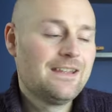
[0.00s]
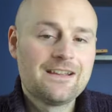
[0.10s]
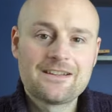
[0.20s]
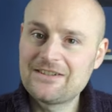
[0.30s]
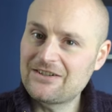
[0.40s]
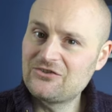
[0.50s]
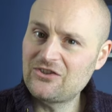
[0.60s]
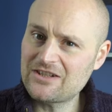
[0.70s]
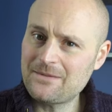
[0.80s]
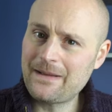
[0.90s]
because you can
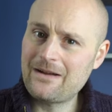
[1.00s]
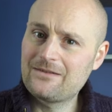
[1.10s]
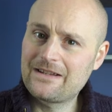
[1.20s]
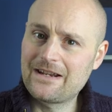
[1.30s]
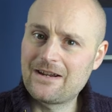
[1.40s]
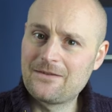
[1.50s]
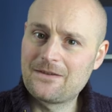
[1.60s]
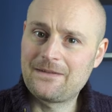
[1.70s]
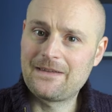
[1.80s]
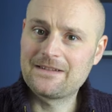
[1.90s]
just about get over the fact